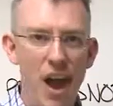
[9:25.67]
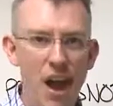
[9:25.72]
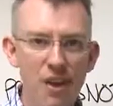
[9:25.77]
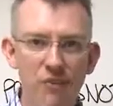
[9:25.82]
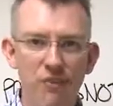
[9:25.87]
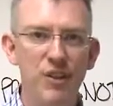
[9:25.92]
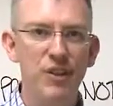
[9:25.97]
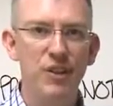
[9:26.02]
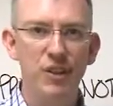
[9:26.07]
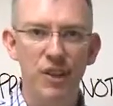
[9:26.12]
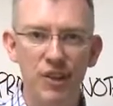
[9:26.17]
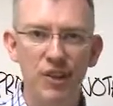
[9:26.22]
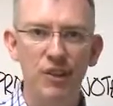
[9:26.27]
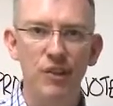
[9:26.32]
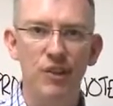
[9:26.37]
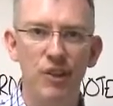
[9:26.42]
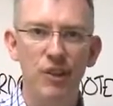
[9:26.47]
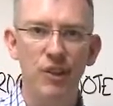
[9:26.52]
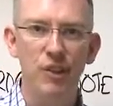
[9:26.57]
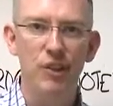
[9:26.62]
every
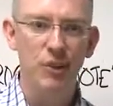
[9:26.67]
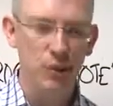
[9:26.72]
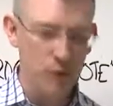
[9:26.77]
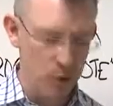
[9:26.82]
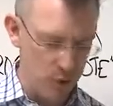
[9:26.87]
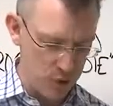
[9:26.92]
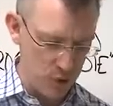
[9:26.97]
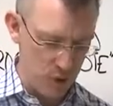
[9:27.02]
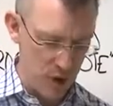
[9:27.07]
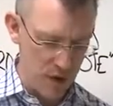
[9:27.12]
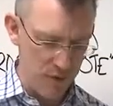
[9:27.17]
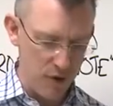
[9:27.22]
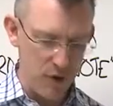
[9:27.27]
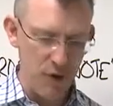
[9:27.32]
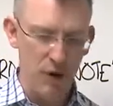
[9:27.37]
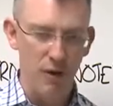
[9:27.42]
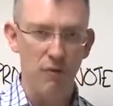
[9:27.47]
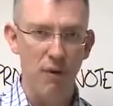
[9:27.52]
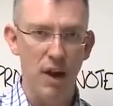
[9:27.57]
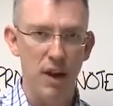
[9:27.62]
single clinical note you're ever
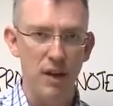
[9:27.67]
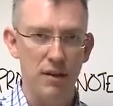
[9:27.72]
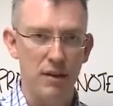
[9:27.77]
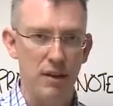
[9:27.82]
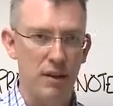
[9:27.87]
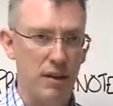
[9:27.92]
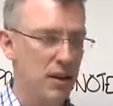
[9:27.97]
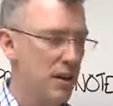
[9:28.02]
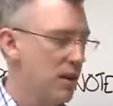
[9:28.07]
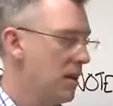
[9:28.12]
going to write.